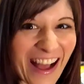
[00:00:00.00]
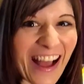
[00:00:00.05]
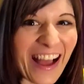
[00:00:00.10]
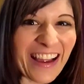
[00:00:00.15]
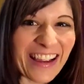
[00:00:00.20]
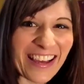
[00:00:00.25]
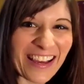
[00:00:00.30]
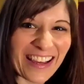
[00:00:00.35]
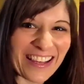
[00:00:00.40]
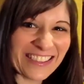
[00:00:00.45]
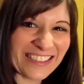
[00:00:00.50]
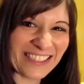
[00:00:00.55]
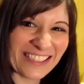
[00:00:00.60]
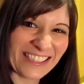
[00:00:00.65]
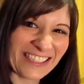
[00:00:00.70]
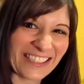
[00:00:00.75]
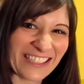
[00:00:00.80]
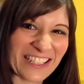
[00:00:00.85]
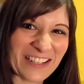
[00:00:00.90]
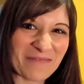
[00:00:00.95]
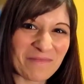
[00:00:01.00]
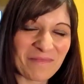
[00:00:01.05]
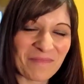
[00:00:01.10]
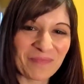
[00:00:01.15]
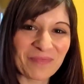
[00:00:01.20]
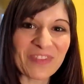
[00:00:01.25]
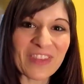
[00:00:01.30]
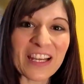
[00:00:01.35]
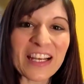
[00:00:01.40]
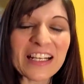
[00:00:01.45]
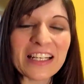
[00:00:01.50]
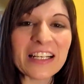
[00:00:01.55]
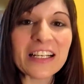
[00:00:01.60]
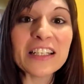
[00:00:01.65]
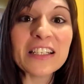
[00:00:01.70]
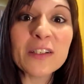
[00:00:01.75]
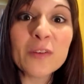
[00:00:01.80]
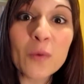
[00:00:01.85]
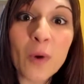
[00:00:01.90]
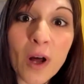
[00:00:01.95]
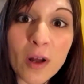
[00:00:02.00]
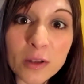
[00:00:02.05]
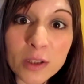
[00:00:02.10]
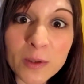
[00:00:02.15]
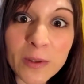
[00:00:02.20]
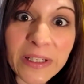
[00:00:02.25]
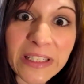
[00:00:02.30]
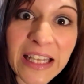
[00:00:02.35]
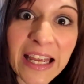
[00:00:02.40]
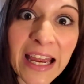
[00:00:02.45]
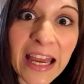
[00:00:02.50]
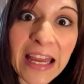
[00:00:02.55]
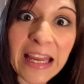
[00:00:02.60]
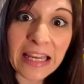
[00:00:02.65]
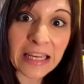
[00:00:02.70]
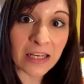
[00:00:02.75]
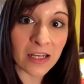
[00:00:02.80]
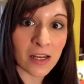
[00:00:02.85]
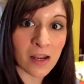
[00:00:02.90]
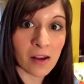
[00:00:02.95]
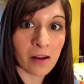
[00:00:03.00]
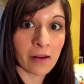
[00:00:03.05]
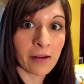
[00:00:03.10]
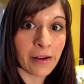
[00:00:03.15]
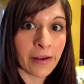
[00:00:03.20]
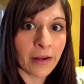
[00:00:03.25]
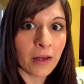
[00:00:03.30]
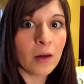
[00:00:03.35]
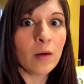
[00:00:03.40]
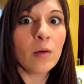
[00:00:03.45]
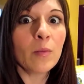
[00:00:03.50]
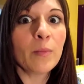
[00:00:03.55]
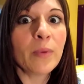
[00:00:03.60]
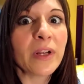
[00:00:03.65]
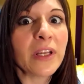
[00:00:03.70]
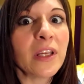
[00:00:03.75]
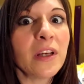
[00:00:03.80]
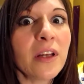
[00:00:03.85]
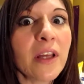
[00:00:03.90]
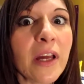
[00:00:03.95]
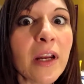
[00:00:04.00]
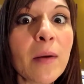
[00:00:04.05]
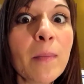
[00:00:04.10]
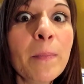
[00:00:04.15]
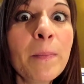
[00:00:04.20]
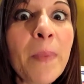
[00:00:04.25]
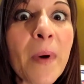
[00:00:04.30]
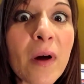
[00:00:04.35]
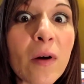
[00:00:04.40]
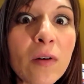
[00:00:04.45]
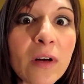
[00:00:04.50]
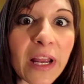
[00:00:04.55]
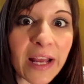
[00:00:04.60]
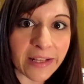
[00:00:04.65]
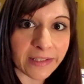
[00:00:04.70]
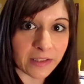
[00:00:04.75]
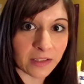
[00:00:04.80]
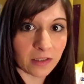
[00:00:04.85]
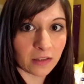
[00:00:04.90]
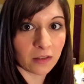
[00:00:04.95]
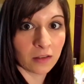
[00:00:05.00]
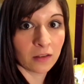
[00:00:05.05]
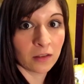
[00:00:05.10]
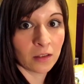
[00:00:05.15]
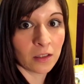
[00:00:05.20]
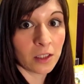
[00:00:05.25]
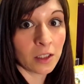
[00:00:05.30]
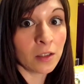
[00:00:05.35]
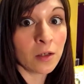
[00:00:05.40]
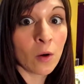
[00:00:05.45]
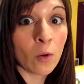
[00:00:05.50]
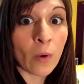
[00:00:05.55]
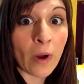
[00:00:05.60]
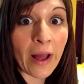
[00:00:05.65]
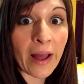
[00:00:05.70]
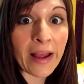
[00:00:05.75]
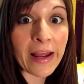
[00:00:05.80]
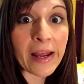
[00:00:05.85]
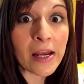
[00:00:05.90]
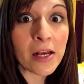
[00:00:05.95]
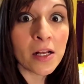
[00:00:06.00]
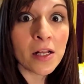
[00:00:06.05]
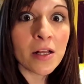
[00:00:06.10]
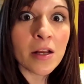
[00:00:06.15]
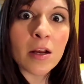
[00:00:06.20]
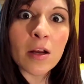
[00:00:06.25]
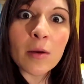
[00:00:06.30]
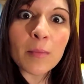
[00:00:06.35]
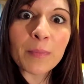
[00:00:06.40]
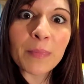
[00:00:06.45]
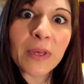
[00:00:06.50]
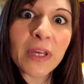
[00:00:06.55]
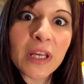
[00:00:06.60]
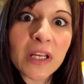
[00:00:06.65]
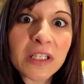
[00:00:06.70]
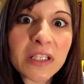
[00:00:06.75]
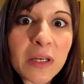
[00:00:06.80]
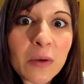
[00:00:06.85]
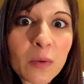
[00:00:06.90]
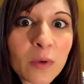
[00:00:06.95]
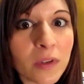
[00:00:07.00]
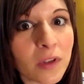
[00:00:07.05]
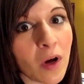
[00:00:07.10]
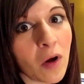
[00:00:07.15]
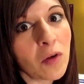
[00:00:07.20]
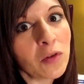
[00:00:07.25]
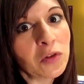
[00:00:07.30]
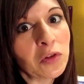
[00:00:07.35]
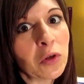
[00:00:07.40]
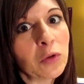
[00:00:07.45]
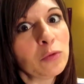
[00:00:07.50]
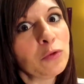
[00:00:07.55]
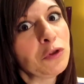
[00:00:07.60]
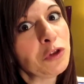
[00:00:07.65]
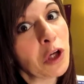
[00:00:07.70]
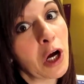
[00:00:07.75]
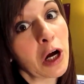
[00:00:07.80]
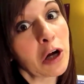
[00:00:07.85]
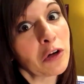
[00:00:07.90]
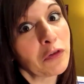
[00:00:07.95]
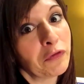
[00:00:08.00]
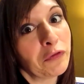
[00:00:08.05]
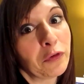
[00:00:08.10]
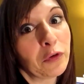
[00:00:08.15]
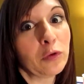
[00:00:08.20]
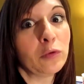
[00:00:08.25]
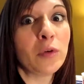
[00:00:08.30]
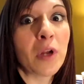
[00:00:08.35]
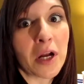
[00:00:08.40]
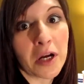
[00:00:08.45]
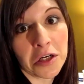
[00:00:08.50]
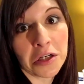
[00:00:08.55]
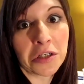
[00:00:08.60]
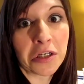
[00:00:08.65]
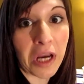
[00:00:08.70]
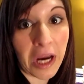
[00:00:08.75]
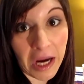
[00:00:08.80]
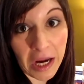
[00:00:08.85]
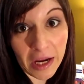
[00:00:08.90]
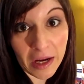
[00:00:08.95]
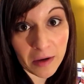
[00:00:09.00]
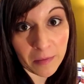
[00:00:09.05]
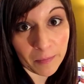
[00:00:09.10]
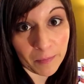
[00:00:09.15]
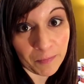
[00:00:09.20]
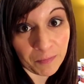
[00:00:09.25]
Hi guys. Hello. It's grocery day. But you get a bonus. You know why? Because it was also junk food day.